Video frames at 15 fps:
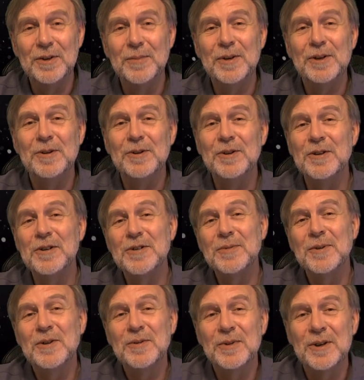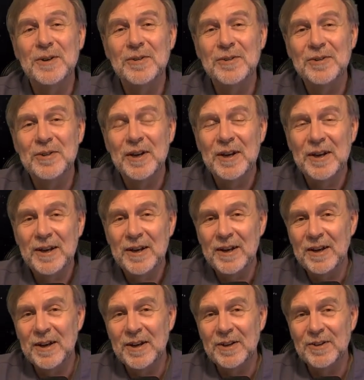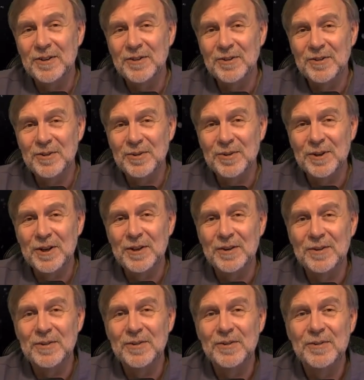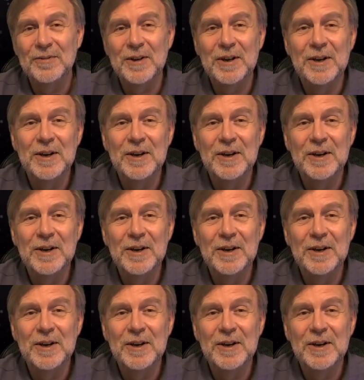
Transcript: It'd be encouragement to us and to others.